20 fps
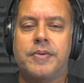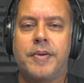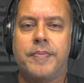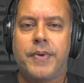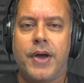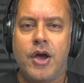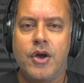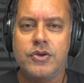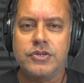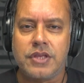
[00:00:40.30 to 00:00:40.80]

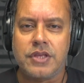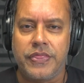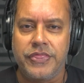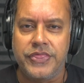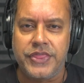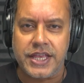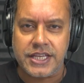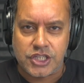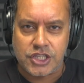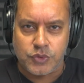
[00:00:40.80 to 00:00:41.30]
Bose, and
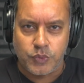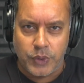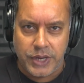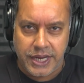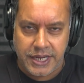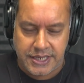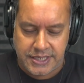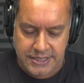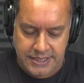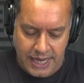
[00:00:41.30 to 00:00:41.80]
this
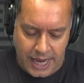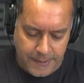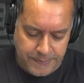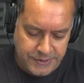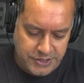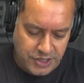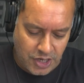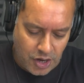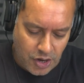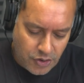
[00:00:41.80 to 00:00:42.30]
week's
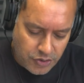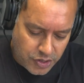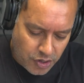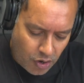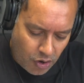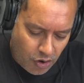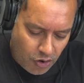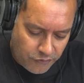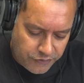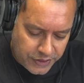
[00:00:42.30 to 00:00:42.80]
episode
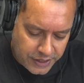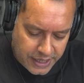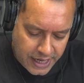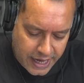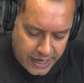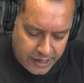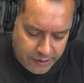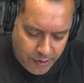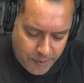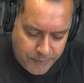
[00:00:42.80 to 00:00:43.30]
of the Net
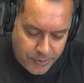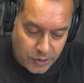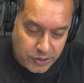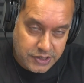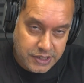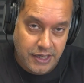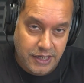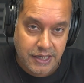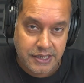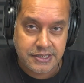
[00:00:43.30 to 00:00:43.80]
Hero
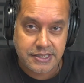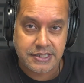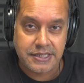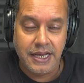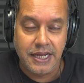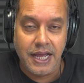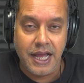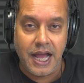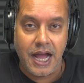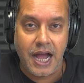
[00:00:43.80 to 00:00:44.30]

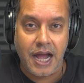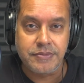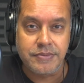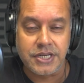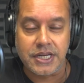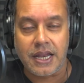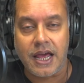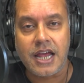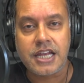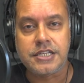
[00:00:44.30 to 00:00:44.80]
podcast, I'm
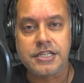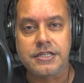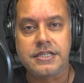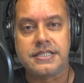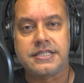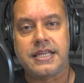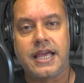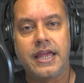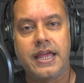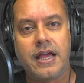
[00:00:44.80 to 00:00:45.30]
delighted to
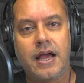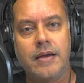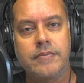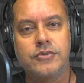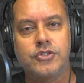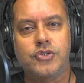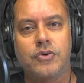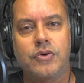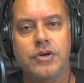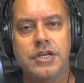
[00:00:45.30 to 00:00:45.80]
say
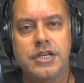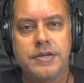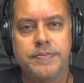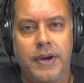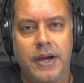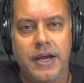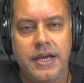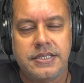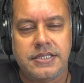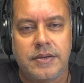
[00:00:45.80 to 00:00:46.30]
I'm joined
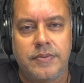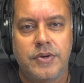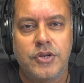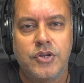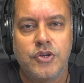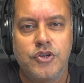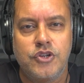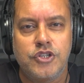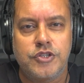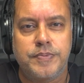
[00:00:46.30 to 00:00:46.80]
by someone
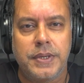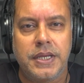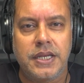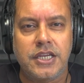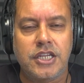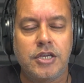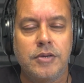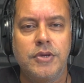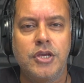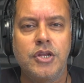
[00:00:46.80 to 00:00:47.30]
who's been
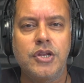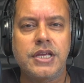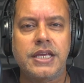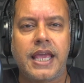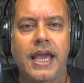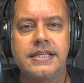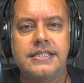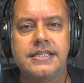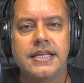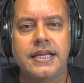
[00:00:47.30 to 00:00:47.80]

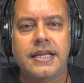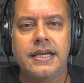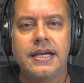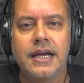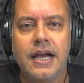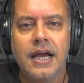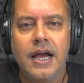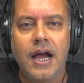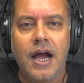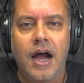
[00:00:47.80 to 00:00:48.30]
communicating
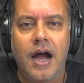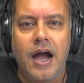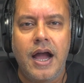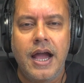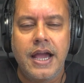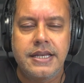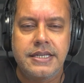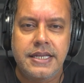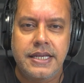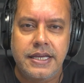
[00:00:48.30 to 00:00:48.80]

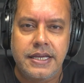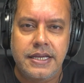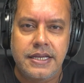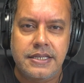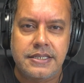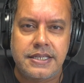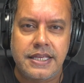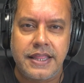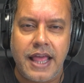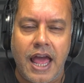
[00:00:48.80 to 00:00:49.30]

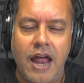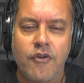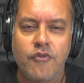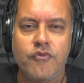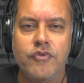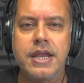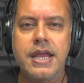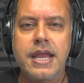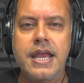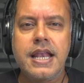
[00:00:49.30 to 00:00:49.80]
ideas in that
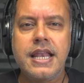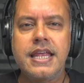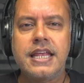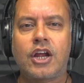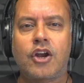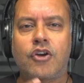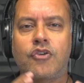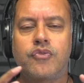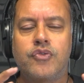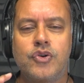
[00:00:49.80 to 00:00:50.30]
really
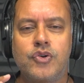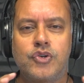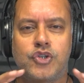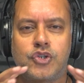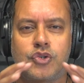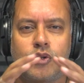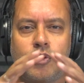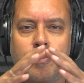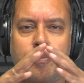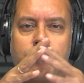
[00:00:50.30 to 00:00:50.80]

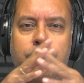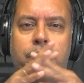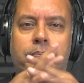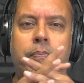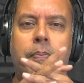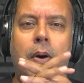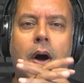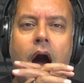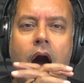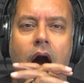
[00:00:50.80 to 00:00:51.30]
crucial
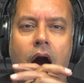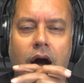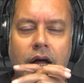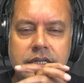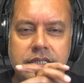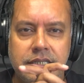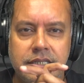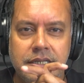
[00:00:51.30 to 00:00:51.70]
part